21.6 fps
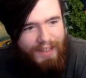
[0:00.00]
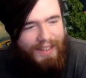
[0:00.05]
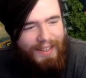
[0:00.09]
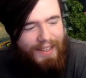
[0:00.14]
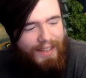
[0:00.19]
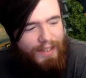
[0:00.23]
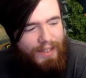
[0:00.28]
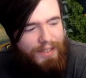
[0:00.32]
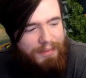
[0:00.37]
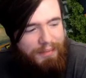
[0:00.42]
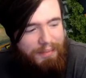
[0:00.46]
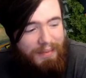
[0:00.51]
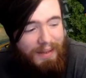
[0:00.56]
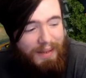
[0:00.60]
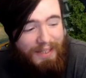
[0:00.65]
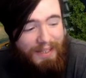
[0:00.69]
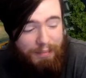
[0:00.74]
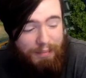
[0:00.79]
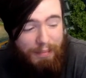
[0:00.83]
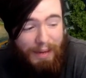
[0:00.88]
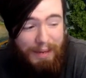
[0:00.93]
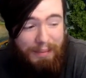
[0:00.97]
this,
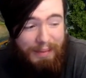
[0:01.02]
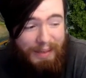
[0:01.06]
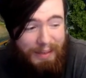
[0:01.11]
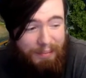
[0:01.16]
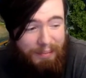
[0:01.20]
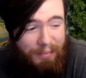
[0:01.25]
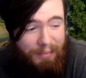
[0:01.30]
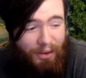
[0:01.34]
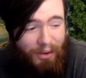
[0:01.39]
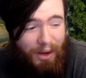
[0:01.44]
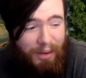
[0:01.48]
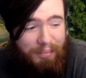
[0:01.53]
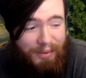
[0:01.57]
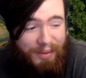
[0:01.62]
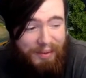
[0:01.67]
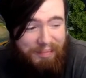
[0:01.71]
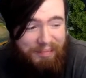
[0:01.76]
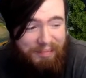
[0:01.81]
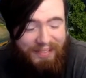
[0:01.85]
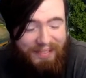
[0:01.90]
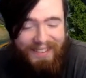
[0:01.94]
this may be a problem.